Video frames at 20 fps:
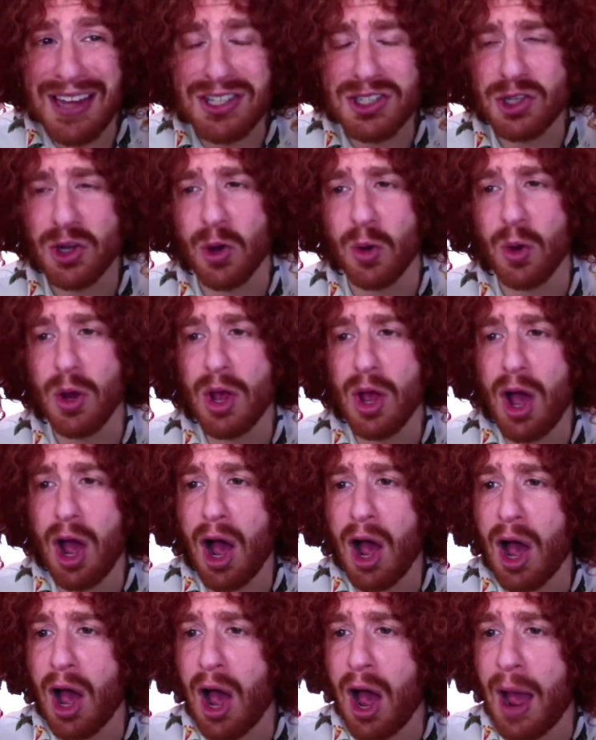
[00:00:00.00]
So
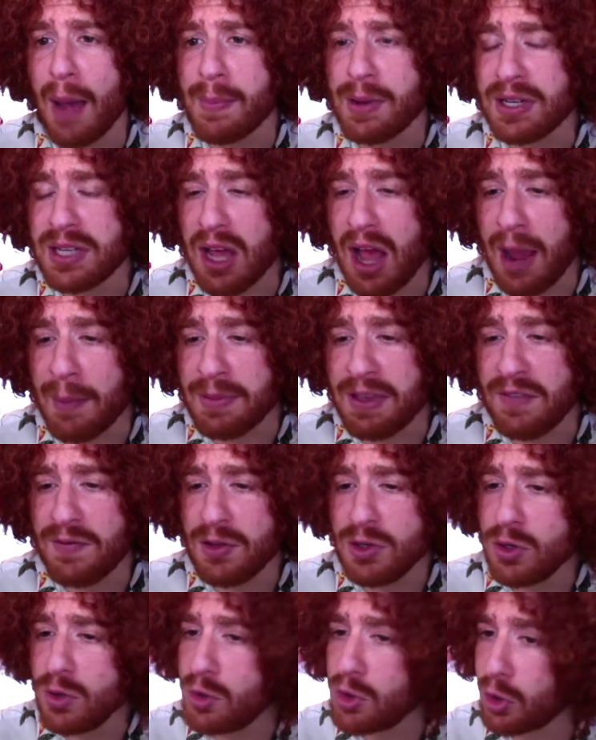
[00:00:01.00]
I'm giving
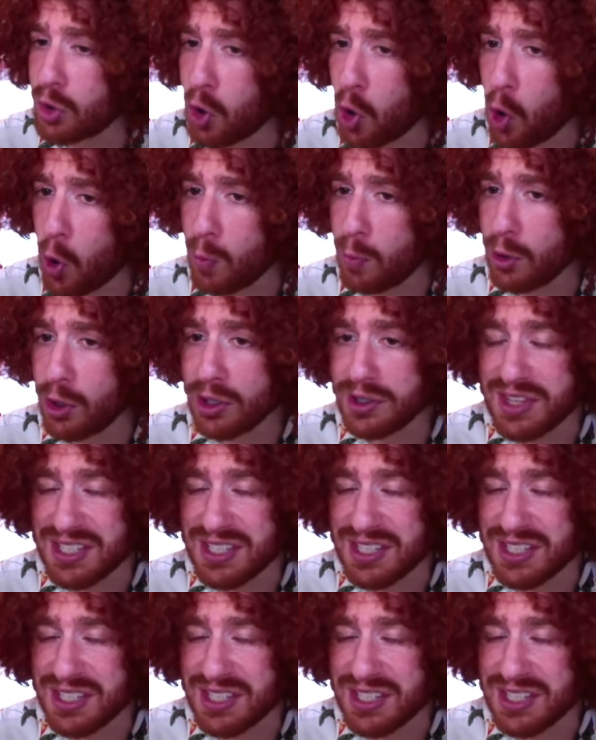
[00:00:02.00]
you your homework.